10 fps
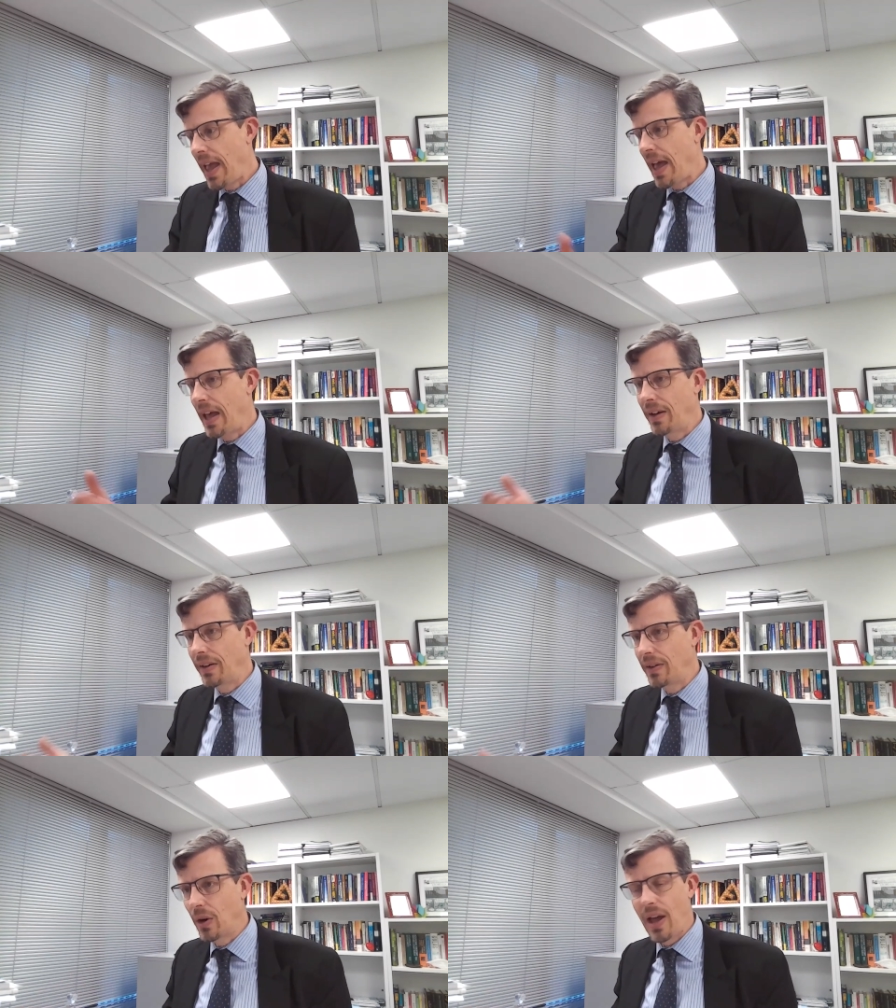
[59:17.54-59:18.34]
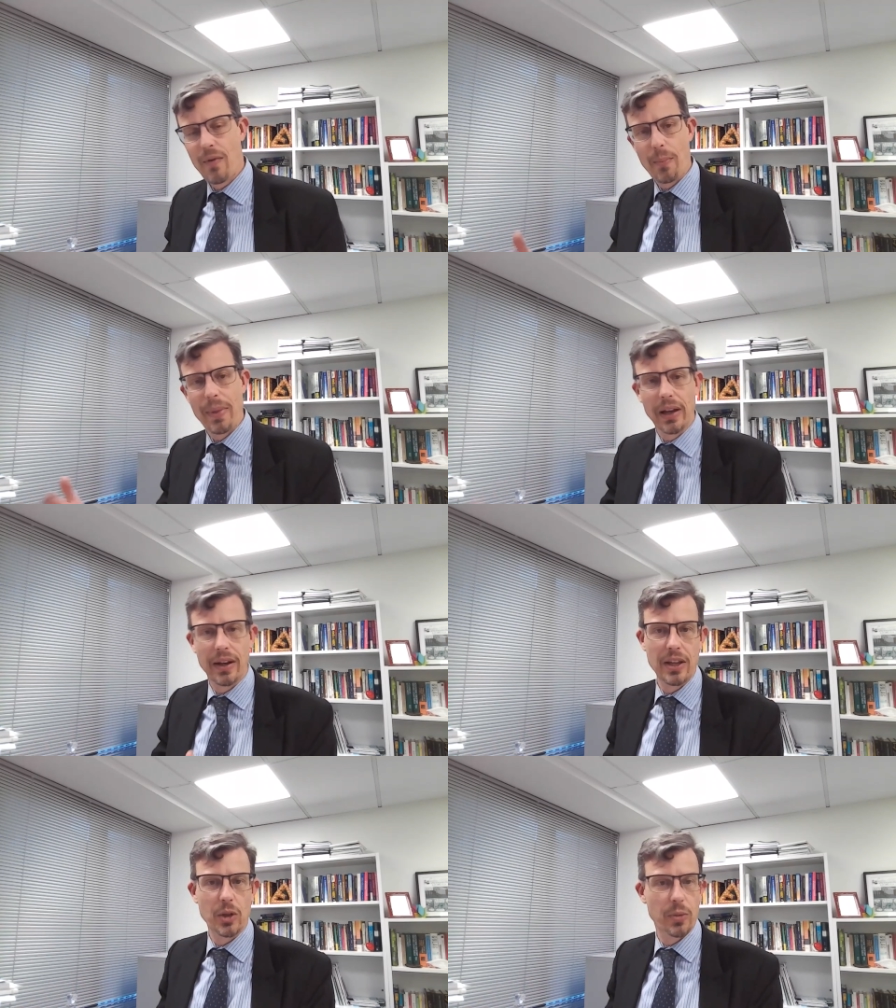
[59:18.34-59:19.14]
And you don't have
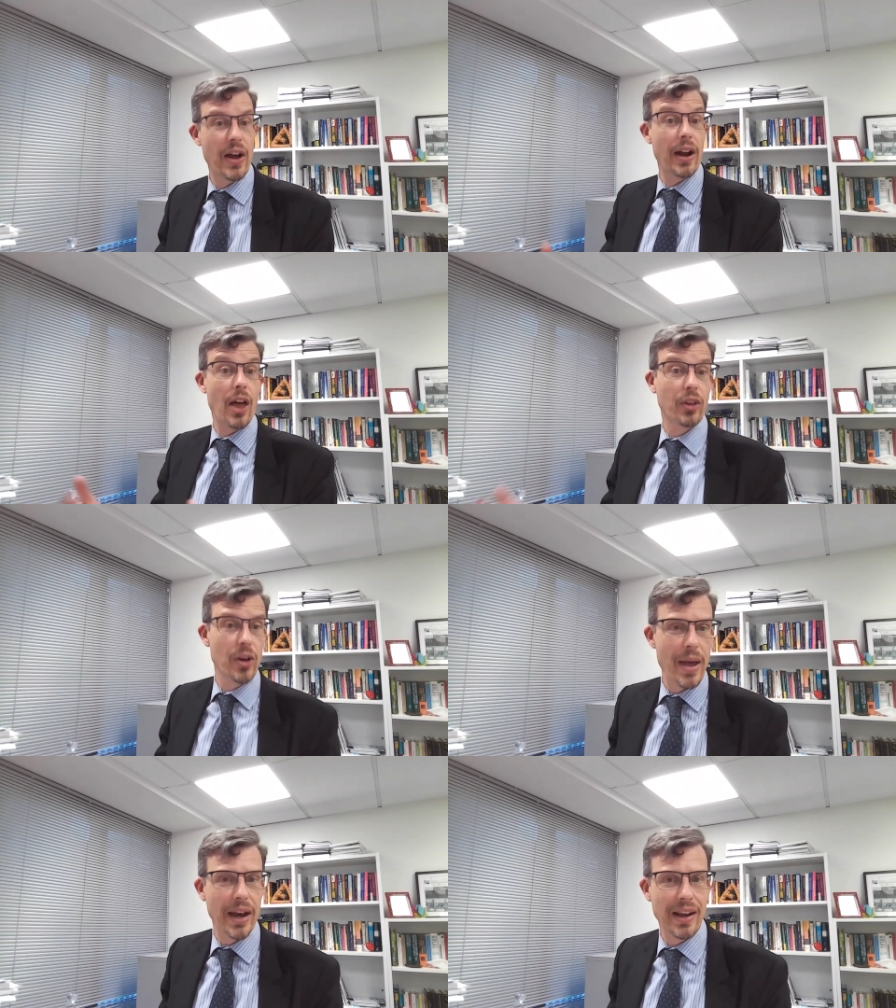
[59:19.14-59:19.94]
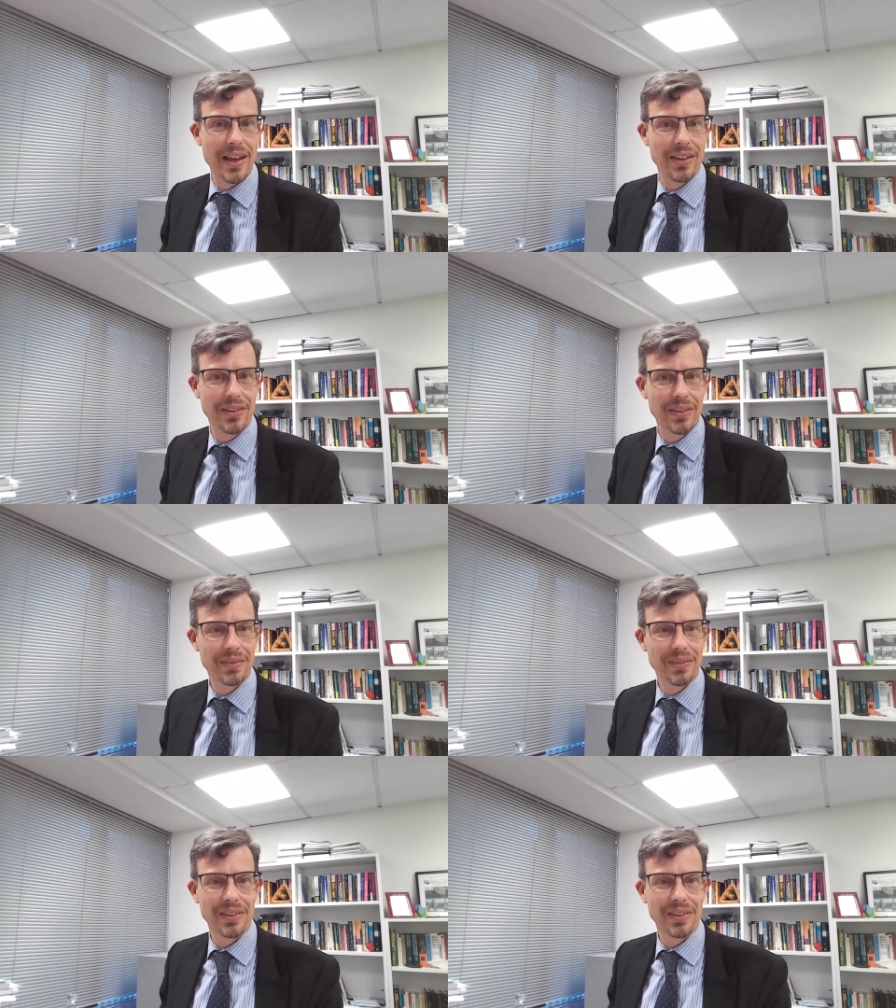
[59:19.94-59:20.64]
ability to provide other amenities